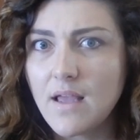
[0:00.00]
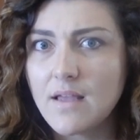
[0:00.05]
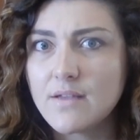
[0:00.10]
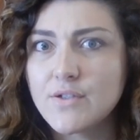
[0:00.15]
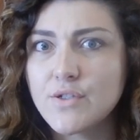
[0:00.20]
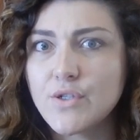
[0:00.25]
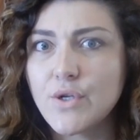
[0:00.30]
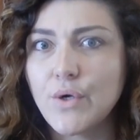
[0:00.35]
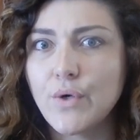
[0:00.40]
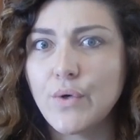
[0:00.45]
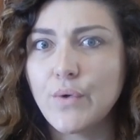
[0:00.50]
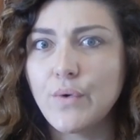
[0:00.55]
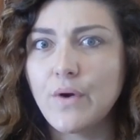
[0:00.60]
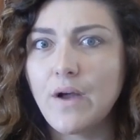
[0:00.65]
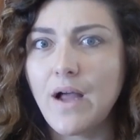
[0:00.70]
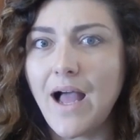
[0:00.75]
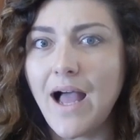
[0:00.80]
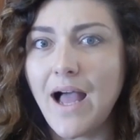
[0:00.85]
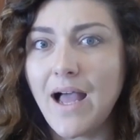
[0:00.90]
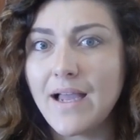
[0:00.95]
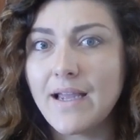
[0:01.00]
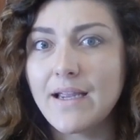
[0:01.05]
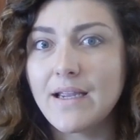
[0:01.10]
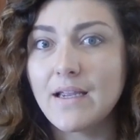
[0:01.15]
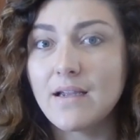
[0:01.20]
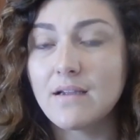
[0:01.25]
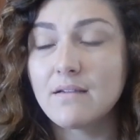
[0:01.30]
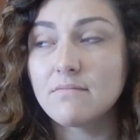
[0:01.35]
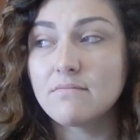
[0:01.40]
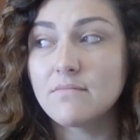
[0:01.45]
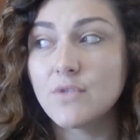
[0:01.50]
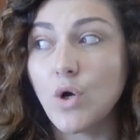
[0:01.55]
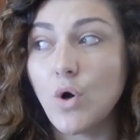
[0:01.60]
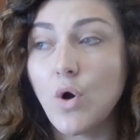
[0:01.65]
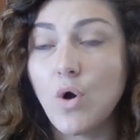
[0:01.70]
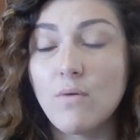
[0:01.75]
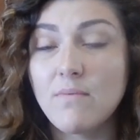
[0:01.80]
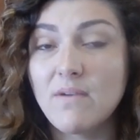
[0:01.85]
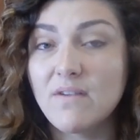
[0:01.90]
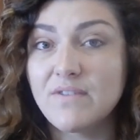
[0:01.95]
So I go
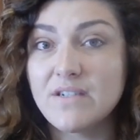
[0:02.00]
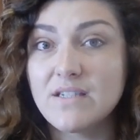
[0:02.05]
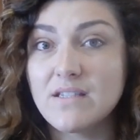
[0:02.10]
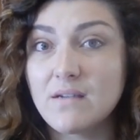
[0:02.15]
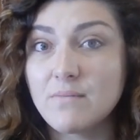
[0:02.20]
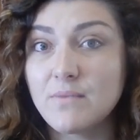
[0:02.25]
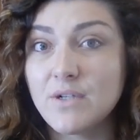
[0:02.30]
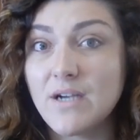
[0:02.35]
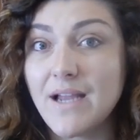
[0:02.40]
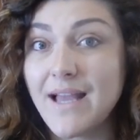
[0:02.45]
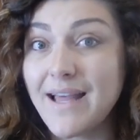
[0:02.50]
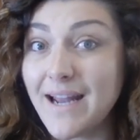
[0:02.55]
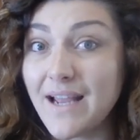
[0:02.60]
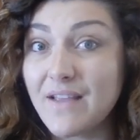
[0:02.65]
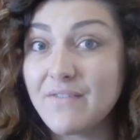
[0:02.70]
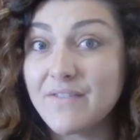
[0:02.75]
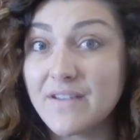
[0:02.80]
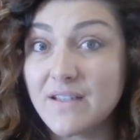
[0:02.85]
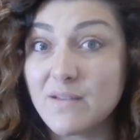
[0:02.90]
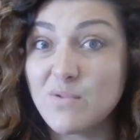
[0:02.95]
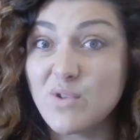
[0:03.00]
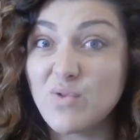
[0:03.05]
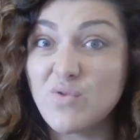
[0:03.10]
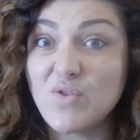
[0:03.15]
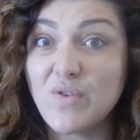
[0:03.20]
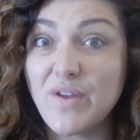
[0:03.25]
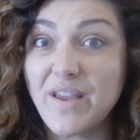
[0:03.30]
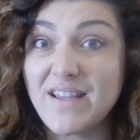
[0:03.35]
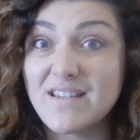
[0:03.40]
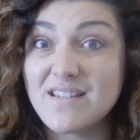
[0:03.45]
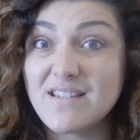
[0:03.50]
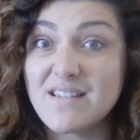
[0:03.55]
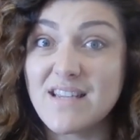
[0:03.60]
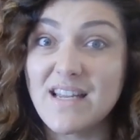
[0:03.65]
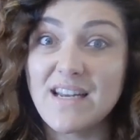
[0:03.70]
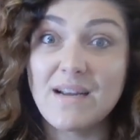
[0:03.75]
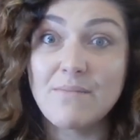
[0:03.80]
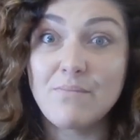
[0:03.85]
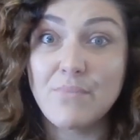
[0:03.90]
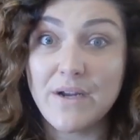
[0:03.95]
home every summer and I fill up 2 suitcases
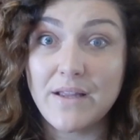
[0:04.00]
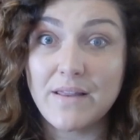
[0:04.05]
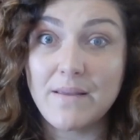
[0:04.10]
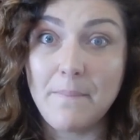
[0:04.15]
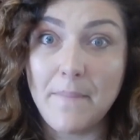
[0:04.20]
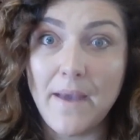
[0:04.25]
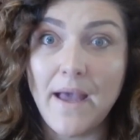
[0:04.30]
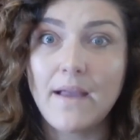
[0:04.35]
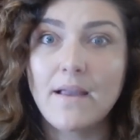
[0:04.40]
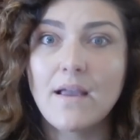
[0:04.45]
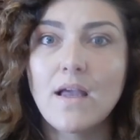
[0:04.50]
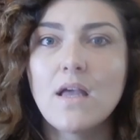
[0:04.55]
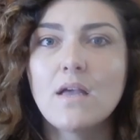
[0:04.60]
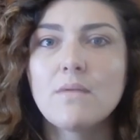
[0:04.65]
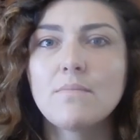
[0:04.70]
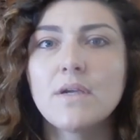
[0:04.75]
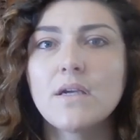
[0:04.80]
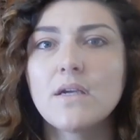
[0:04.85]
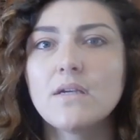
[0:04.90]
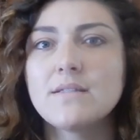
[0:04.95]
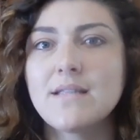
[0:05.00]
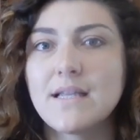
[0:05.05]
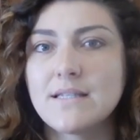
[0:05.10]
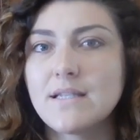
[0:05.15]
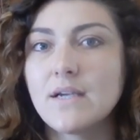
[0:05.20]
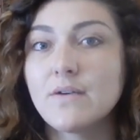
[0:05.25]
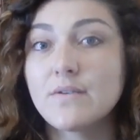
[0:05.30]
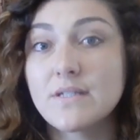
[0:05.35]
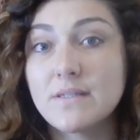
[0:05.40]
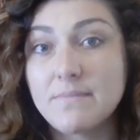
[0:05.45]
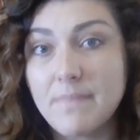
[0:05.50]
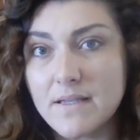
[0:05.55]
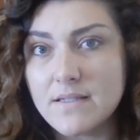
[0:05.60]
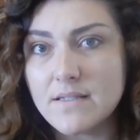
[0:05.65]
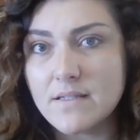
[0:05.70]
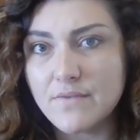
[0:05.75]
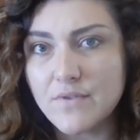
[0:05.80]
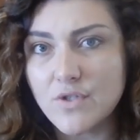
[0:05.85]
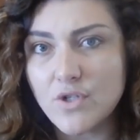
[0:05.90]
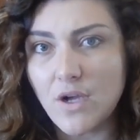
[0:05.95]
and I bring them back, because that's how
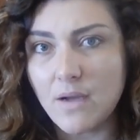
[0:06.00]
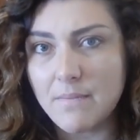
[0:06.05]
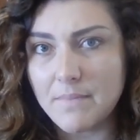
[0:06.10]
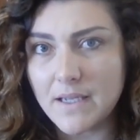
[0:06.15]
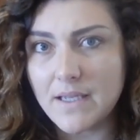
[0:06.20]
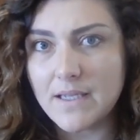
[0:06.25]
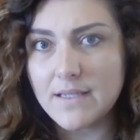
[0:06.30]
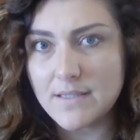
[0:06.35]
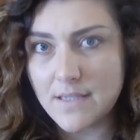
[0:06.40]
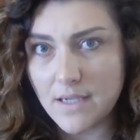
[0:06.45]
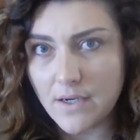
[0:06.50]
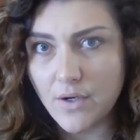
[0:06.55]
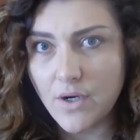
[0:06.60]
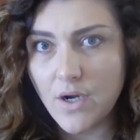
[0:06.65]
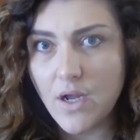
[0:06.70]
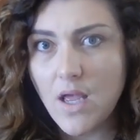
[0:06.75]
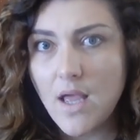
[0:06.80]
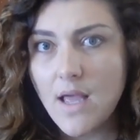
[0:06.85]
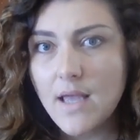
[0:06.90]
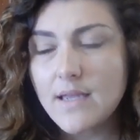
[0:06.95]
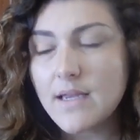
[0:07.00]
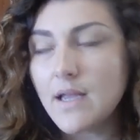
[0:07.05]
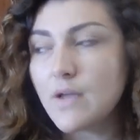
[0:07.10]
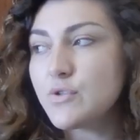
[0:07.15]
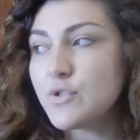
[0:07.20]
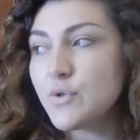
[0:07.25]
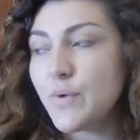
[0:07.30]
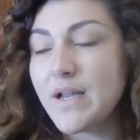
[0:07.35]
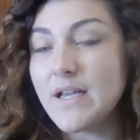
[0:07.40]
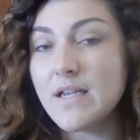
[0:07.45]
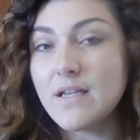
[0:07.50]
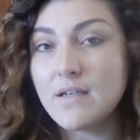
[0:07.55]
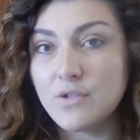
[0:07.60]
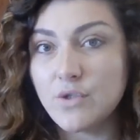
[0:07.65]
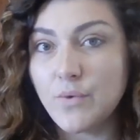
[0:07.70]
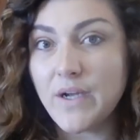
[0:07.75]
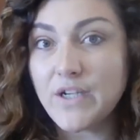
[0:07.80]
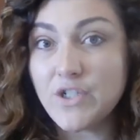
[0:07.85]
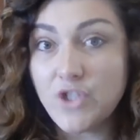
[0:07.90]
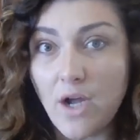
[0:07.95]
expensive the shopping is here. Now, do
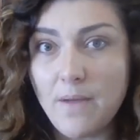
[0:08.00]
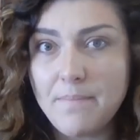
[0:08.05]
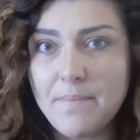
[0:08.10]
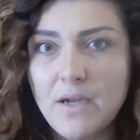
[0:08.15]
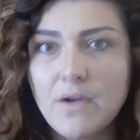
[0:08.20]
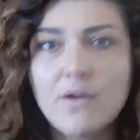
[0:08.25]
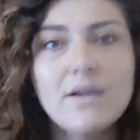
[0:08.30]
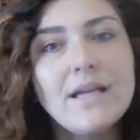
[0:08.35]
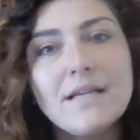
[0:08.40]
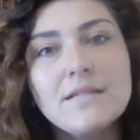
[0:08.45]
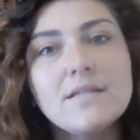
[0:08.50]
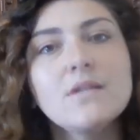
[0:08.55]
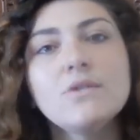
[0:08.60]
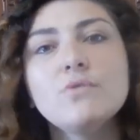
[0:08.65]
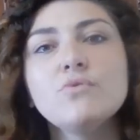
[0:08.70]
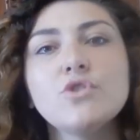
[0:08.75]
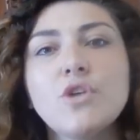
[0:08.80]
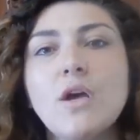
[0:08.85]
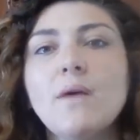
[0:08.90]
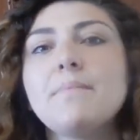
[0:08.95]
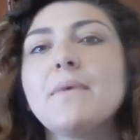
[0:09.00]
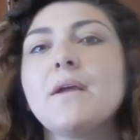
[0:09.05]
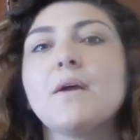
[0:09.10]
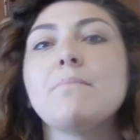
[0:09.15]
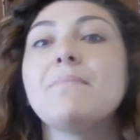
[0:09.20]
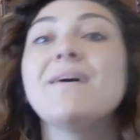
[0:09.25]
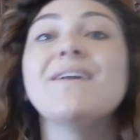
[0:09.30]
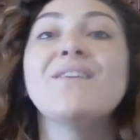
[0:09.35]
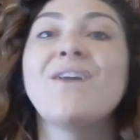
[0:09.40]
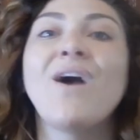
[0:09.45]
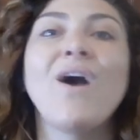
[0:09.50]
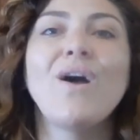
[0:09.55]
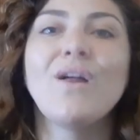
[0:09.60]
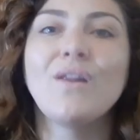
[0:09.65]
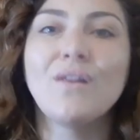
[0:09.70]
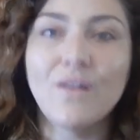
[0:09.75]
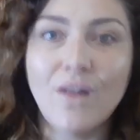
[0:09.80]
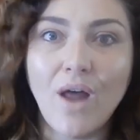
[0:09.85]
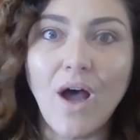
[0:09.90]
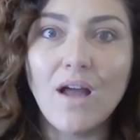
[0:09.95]
I shop here? Yes, I do shop here, but not a
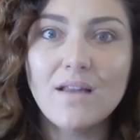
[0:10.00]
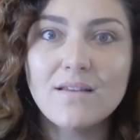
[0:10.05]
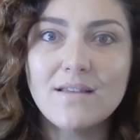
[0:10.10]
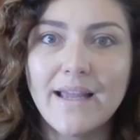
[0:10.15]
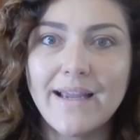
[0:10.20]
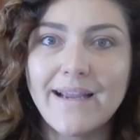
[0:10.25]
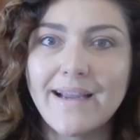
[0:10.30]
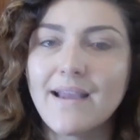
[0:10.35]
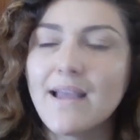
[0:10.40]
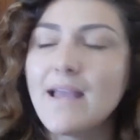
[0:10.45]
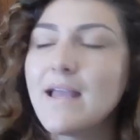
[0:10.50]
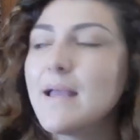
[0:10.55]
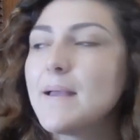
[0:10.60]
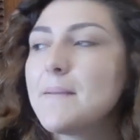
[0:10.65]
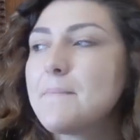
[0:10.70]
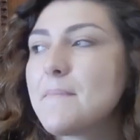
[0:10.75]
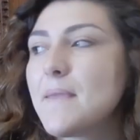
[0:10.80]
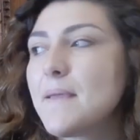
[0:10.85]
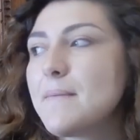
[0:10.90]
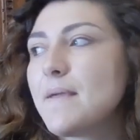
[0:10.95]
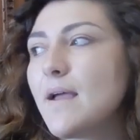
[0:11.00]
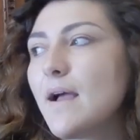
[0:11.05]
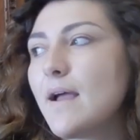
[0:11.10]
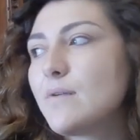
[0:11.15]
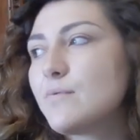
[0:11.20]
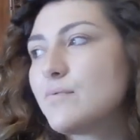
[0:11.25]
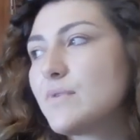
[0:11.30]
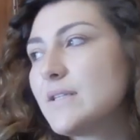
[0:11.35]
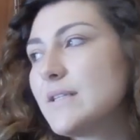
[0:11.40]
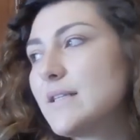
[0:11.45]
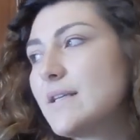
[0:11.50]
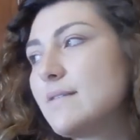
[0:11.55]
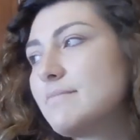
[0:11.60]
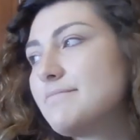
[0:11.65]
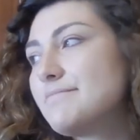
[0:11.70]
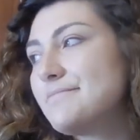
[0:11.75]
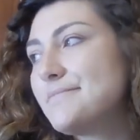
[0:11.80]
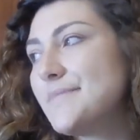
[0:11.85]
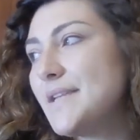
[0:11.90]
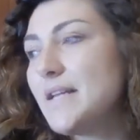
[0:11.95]
lot. Like, maybe I
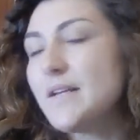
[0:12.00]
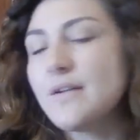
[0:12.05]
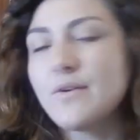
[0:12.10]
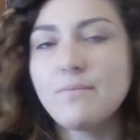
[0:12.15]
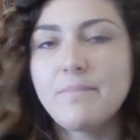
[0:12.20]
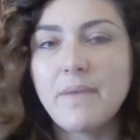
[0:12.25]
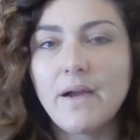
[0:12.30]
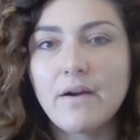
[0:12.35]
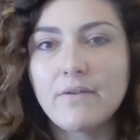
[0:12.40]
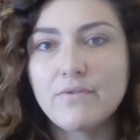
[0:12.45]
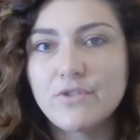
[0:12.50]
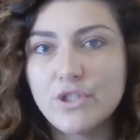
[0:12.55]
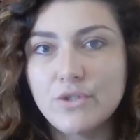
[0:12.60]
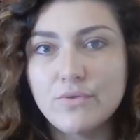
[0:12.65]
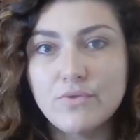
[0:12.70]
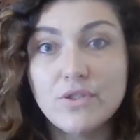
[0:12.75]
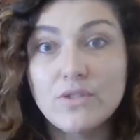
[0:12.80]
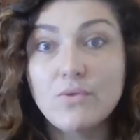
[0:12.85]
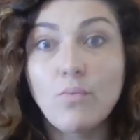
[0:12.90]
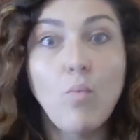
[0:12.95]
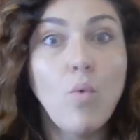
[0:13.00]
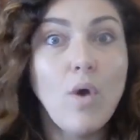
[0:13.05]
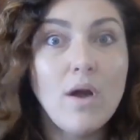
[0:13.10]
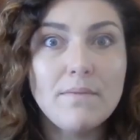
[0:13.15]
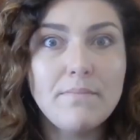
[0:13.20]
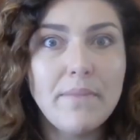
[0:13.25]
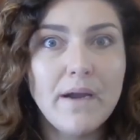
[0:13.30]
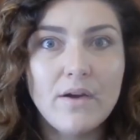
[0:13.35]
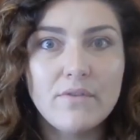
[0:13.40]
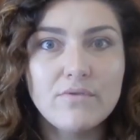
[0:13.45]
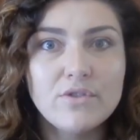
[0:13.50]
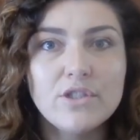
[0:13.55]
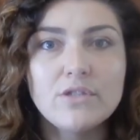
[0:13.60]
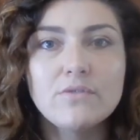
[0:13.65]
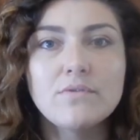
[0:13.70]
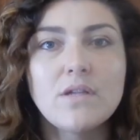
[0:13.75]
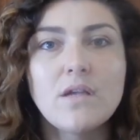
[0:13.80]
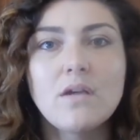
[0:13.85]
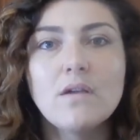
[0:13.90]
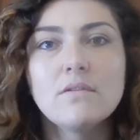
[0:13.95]
really need a new pair of shoes, just one pair of
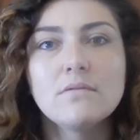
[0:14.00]
shoes.